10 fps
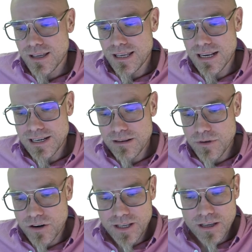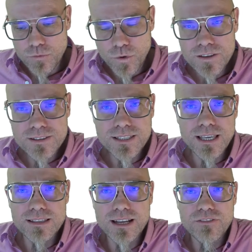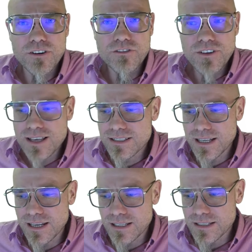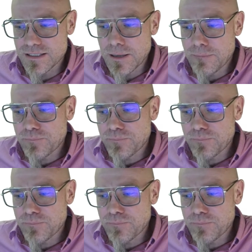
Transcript: in Latin America. And one thing that I found fascinating is